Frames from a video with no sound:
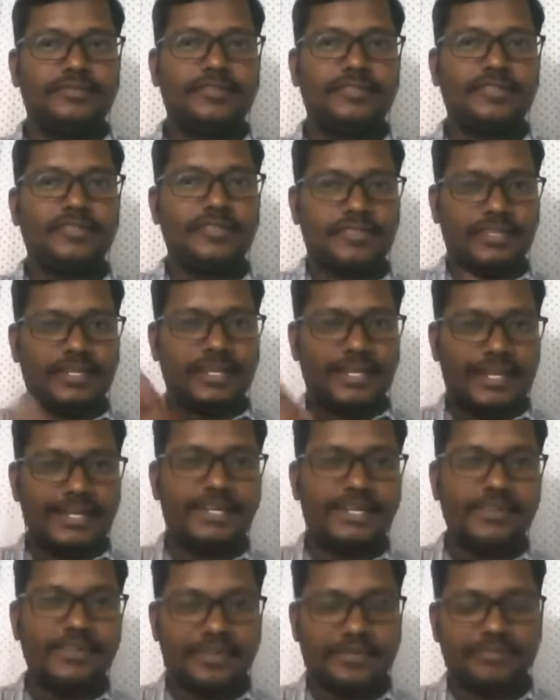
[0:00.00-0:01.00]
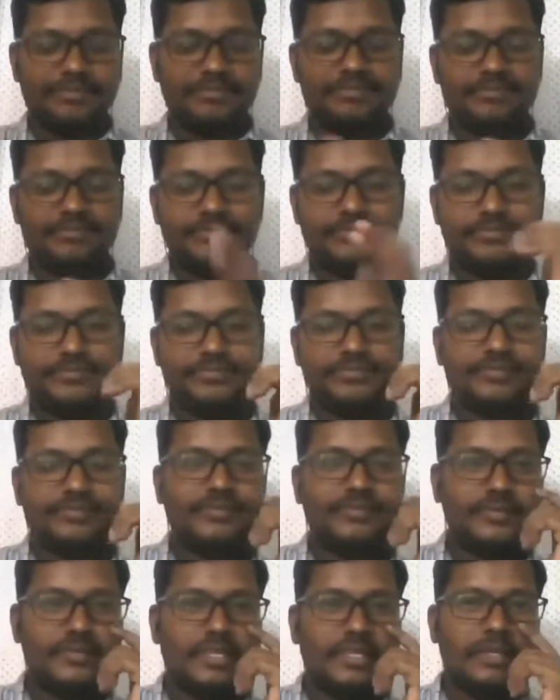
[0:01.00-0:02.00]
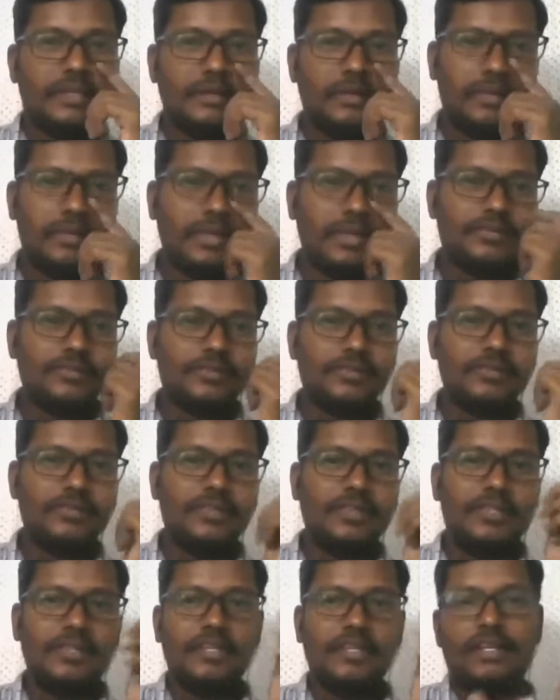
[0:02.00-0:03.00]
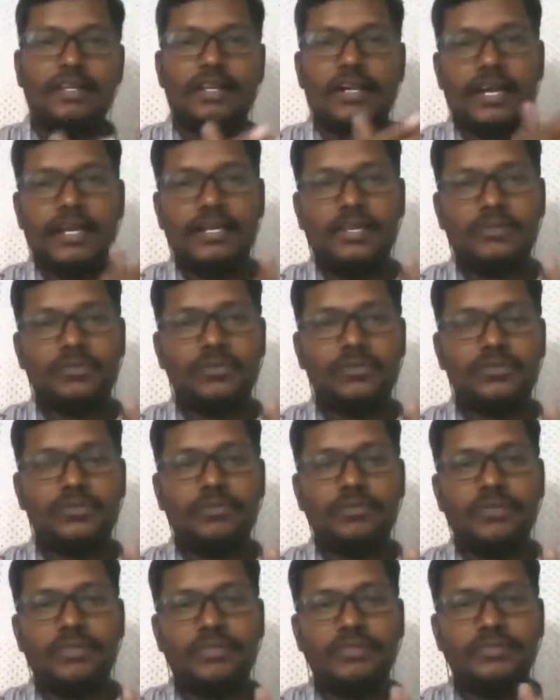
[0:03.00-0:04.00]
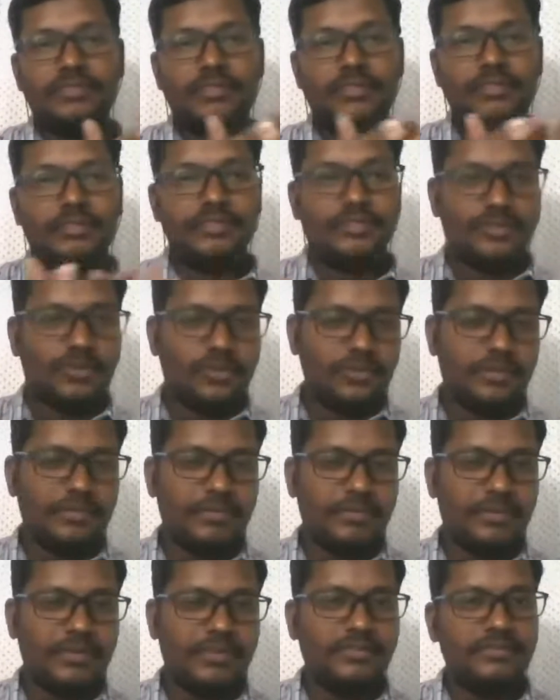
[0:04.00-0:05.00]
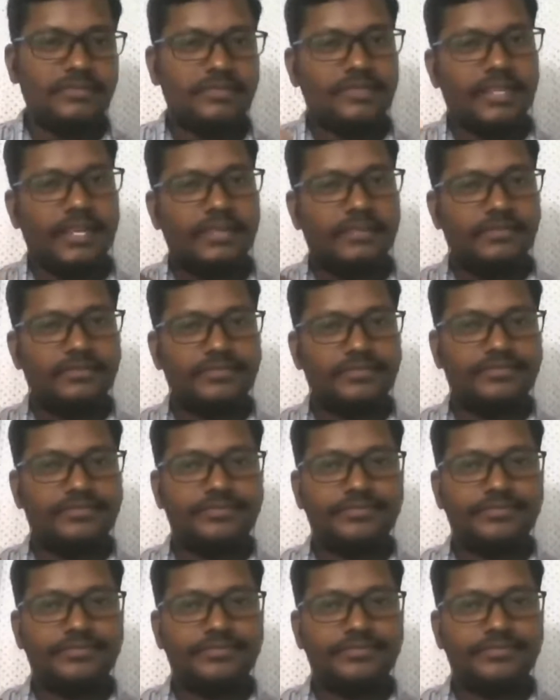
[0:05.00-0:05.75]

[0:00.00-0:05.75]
this is a continuum. Okay, so highly sociable, then